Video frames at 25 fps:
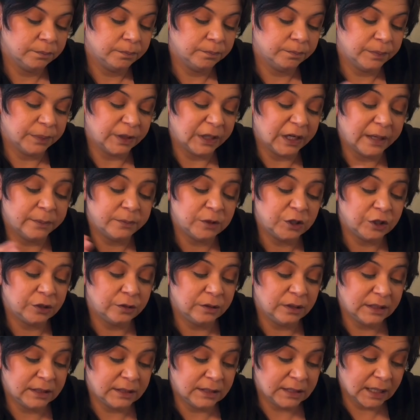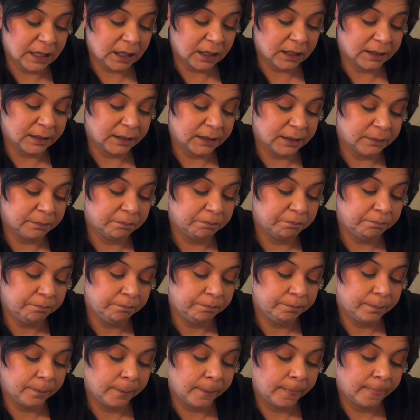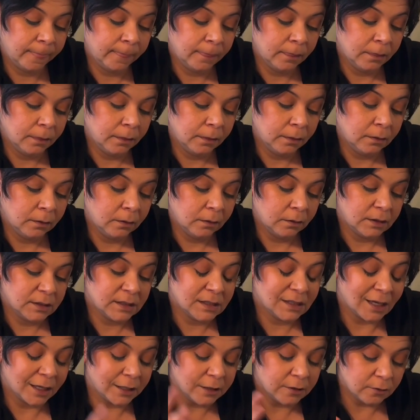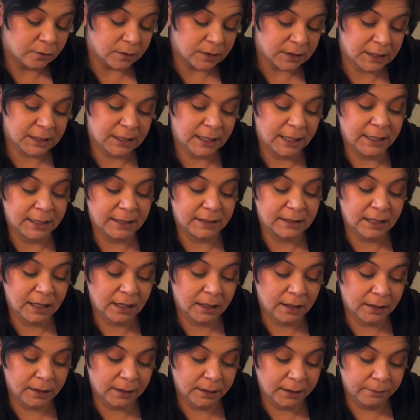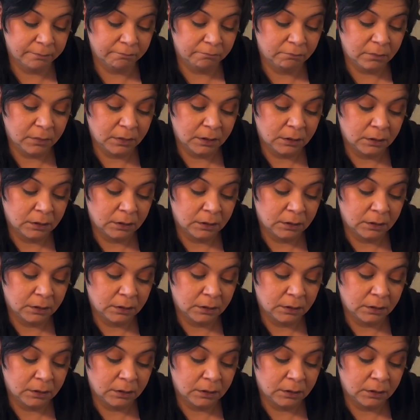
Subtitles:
Perhaps you need time. Cycles take time.